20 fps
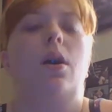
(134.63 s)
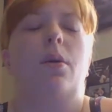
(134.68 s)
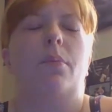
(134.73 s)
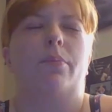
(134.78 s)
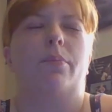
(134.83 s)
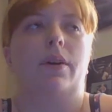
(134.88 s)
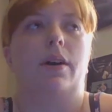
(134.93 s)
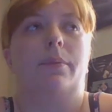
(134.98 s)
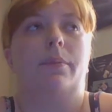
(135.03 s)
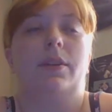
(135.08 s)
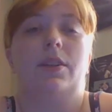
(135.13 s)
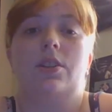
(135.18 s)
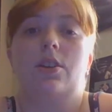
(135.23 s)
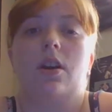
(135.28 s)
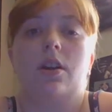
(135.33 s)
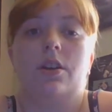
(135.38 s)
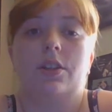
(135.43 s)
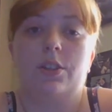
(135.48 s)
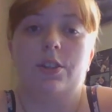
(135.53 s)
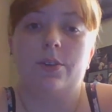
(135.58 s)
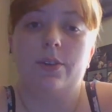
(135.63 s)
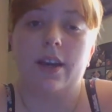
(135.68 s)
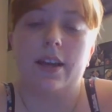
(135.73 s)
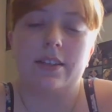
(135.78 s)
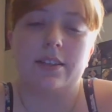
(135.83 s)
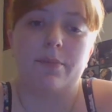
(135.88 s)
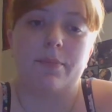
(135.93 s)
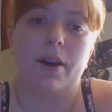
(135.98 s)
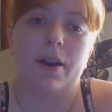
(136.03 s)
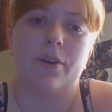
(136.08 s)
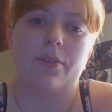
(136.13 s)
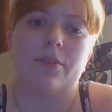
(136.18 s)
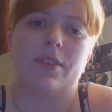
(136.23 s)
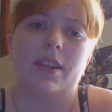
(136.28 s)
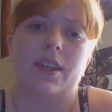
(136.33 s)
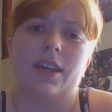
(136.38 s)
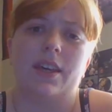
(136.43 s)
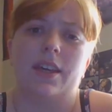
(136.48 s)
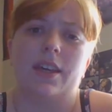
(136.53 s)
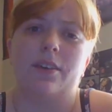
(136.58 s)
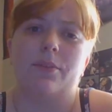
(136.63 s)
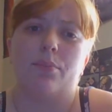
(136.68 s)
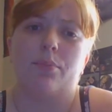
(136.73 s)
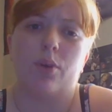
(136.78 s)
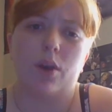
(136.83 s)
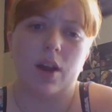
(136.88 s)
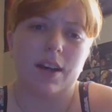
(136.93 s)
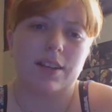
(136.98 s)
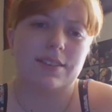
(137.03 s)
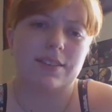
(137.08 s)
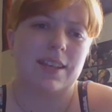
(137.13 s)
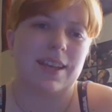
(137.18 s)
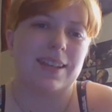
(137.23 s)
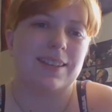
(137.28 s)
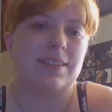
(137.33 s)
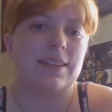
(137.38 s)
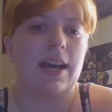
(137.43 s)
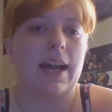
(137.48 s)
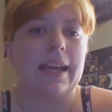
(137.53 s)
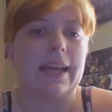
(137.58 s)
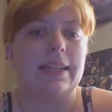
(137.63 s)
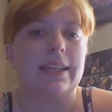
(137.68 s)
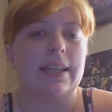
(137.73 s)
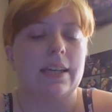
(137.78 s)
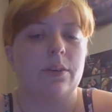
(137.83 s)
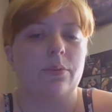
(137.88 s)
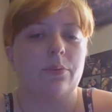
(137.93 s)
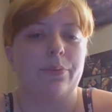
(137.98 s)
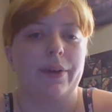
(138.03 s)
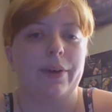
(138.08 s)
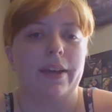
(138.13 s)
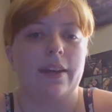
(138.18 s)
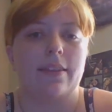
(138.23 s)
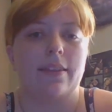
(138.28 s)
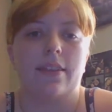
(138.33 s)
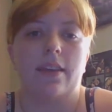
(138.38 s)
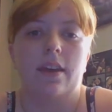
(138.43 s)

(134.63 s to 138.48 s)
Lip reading: but I'm going to talk to you guys about the process I did with